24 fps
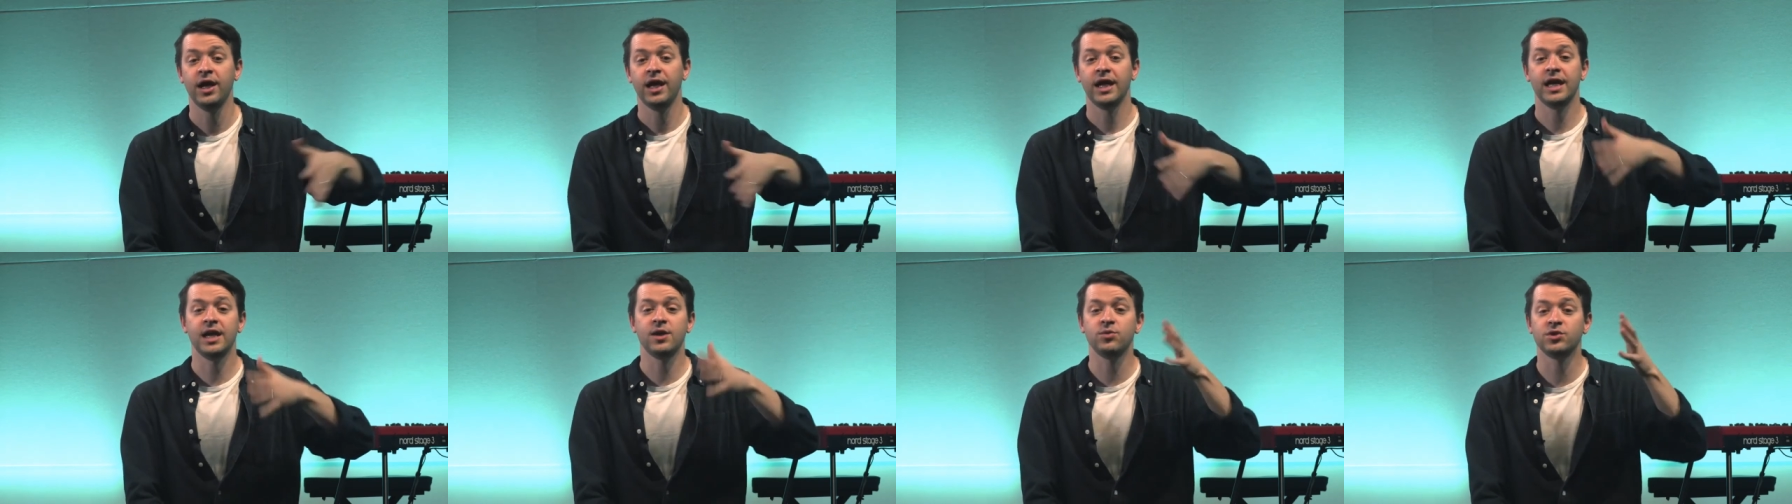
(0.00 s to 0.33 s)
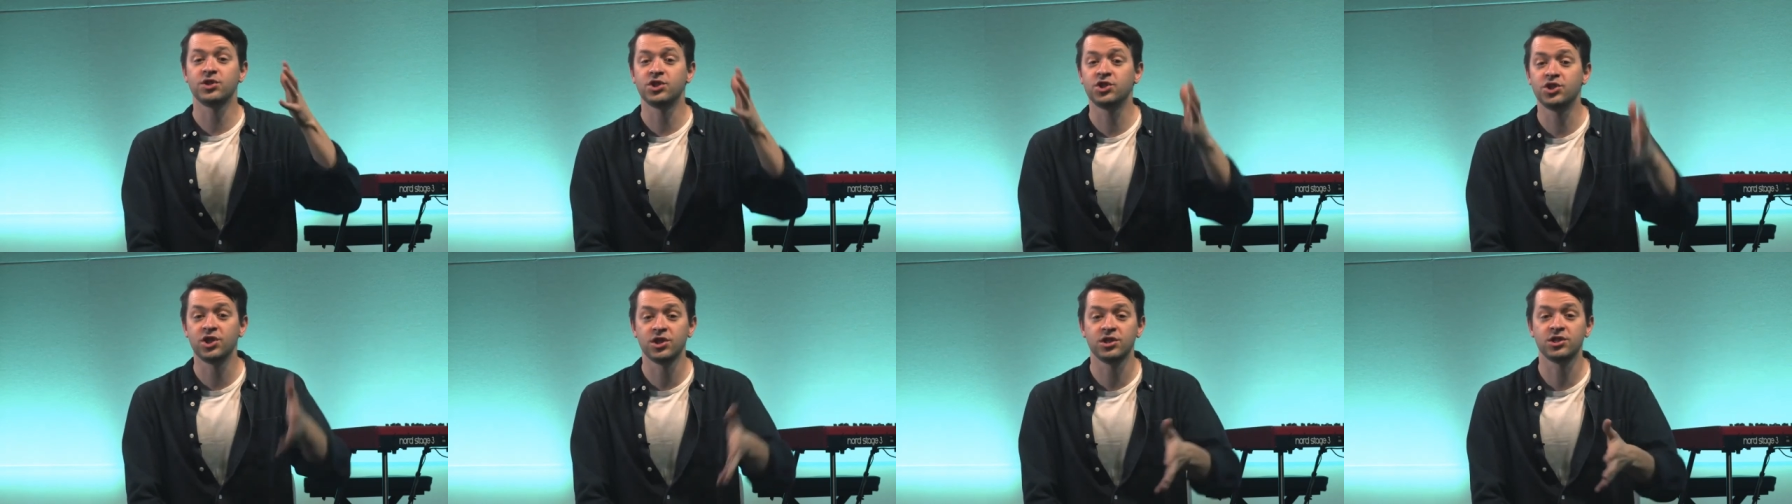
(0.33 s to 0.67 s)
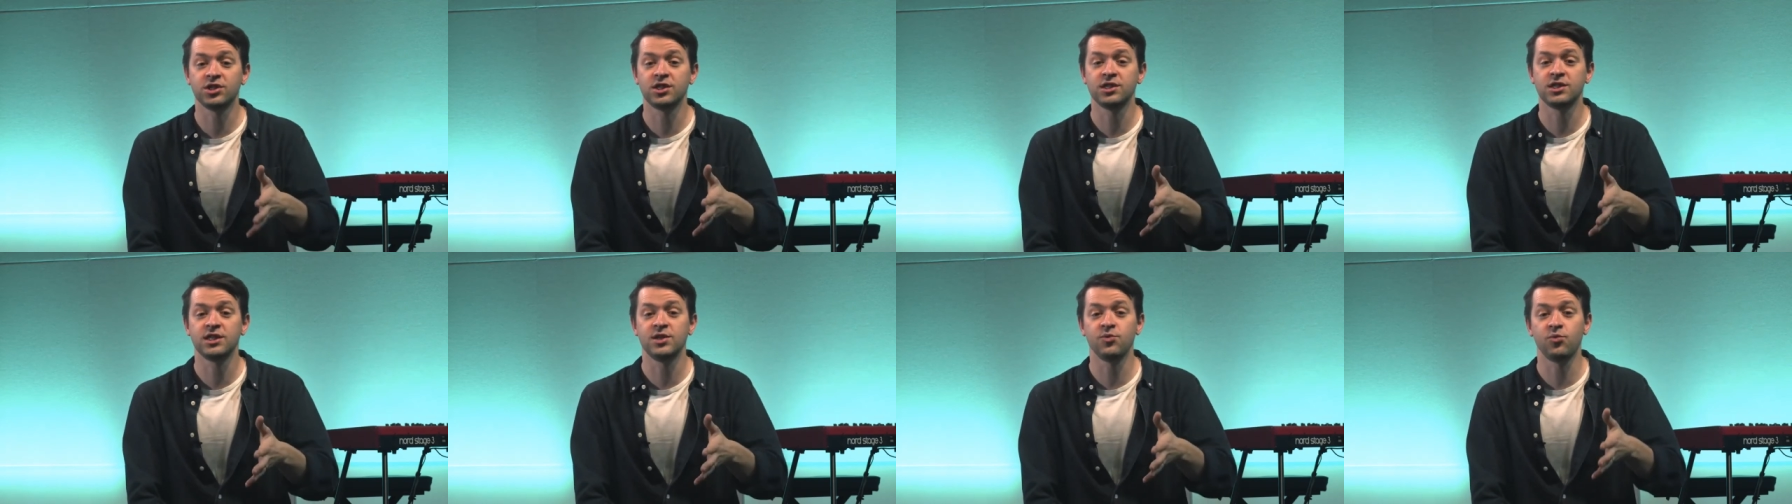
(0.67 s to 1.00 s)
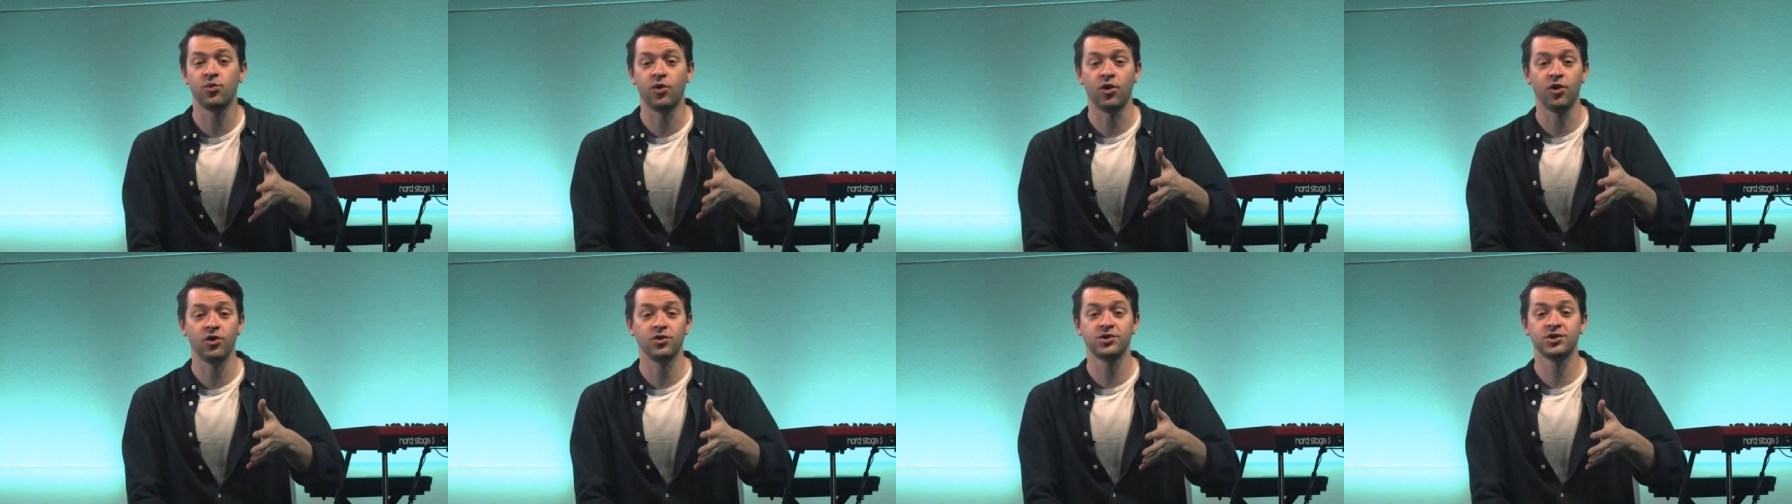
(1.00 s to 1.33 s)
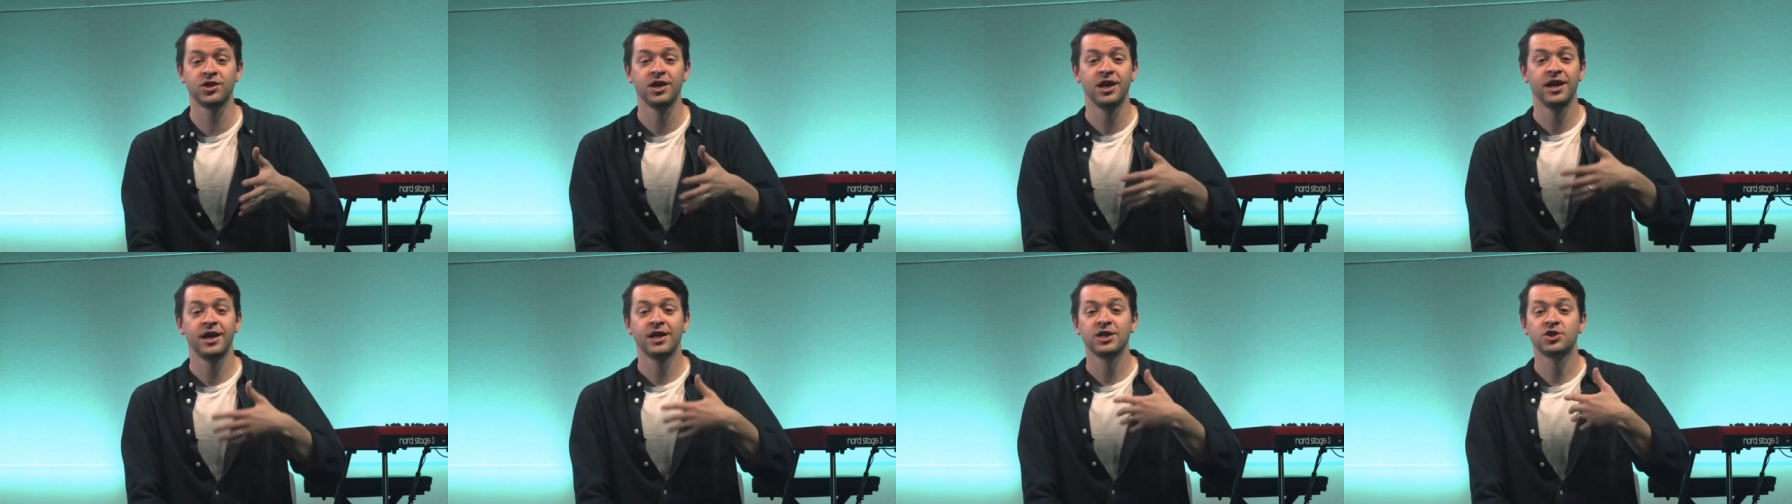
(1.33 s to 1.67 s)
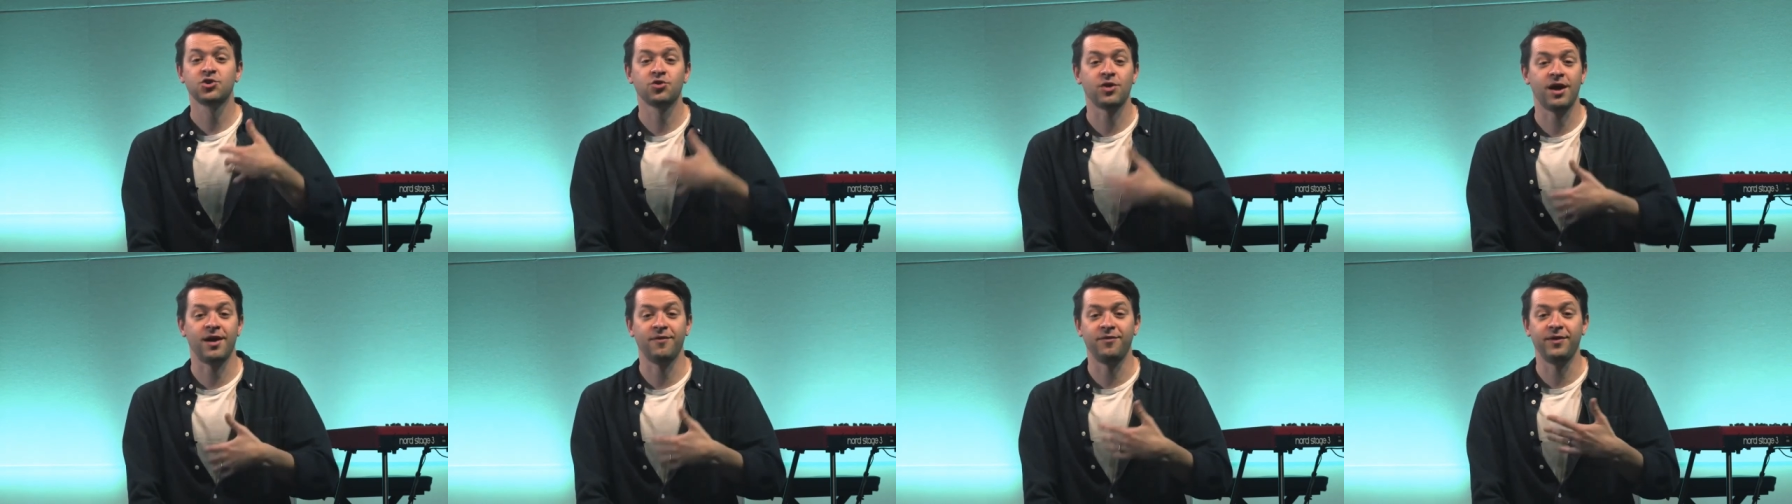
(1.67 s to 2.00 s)
He was just as he was,
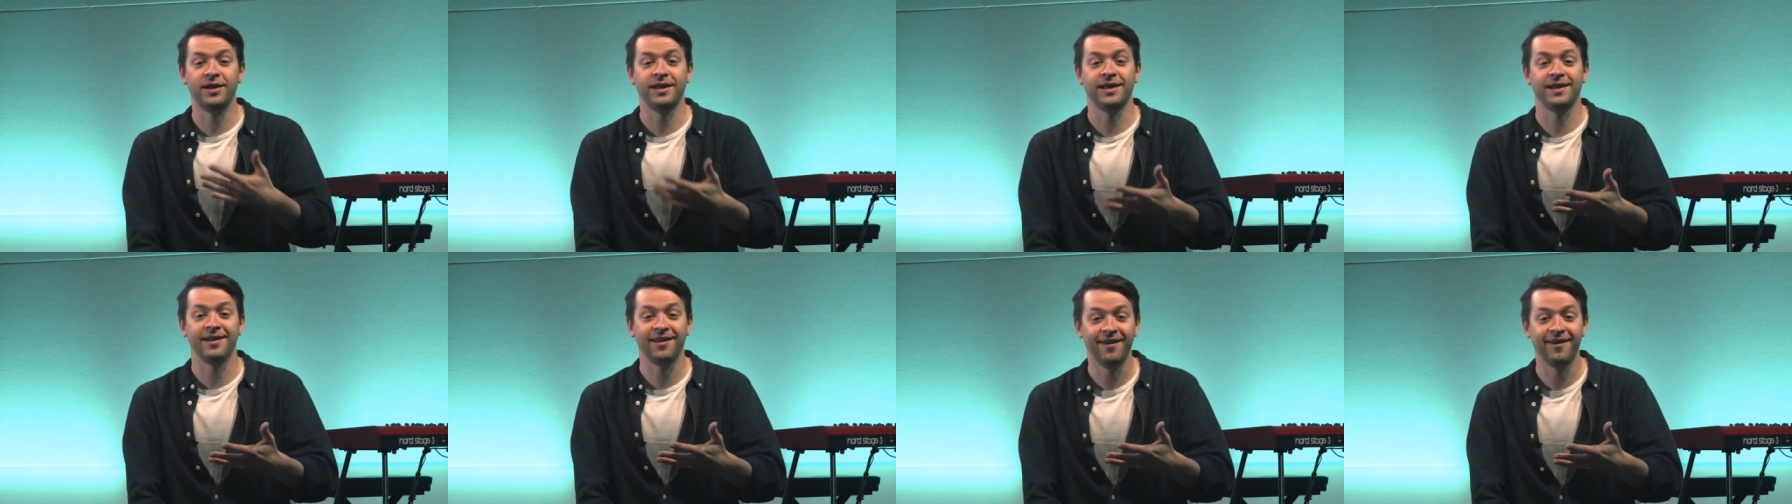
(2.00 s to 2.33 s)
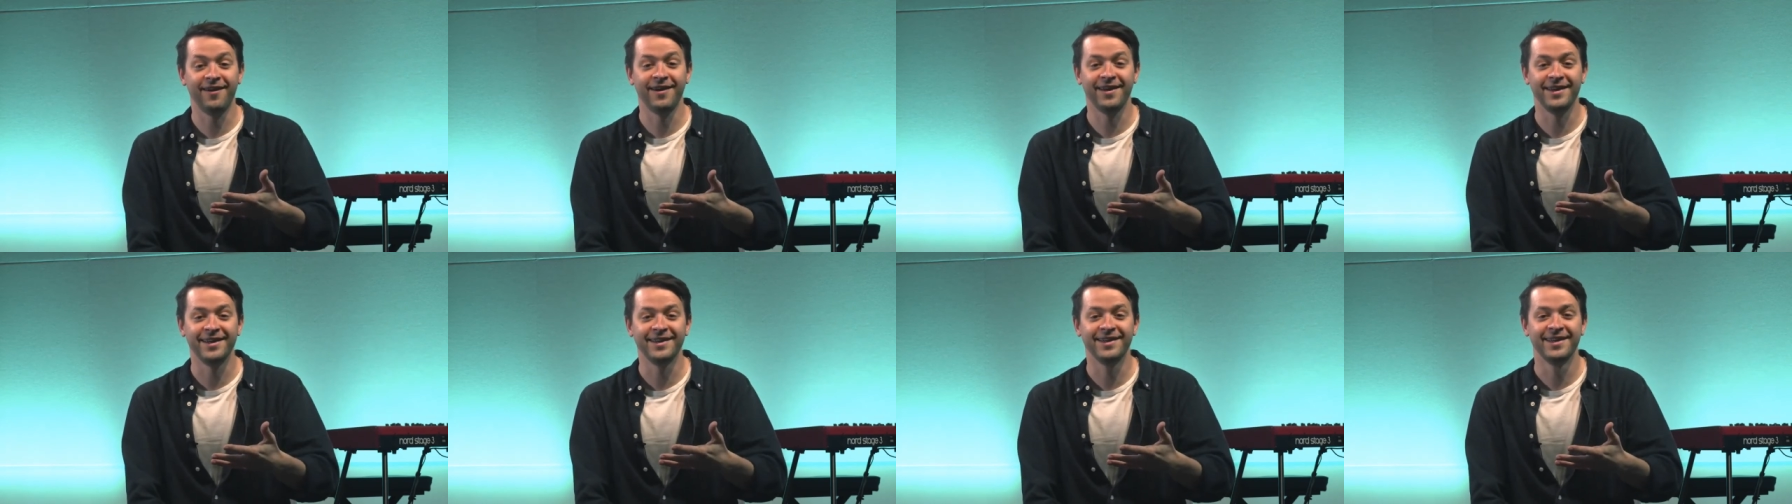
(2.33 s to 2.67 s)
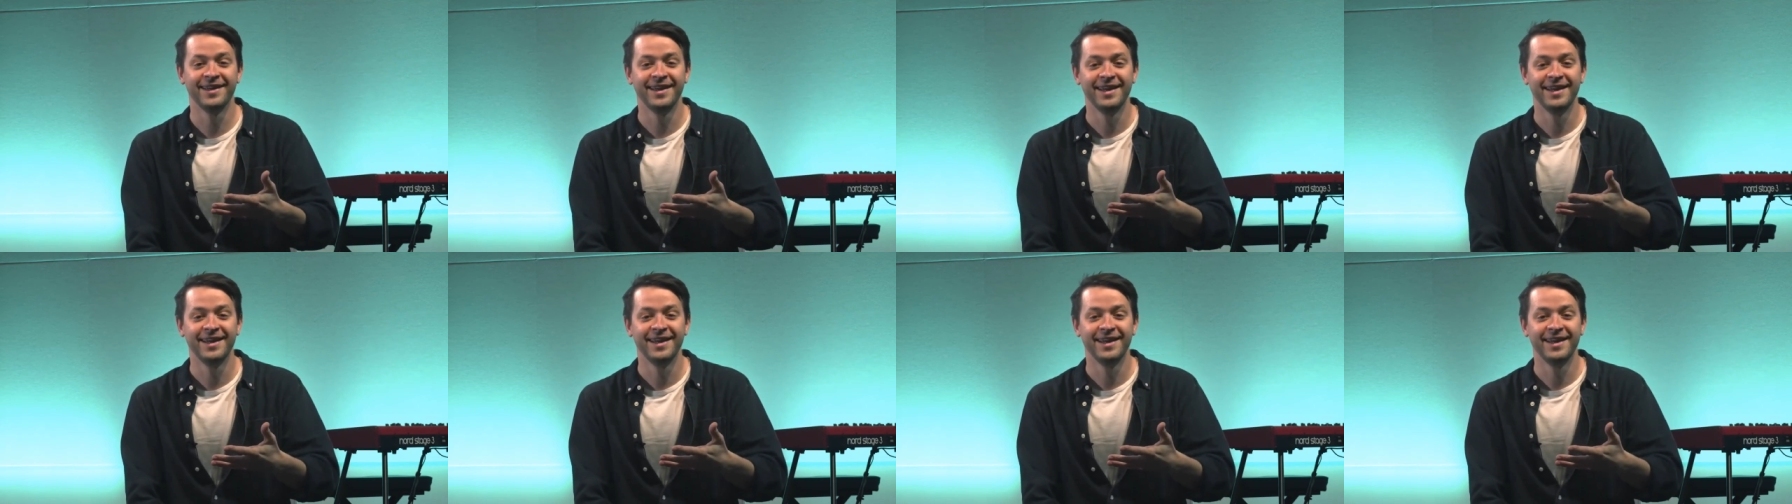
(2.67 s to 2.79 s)
traveling light.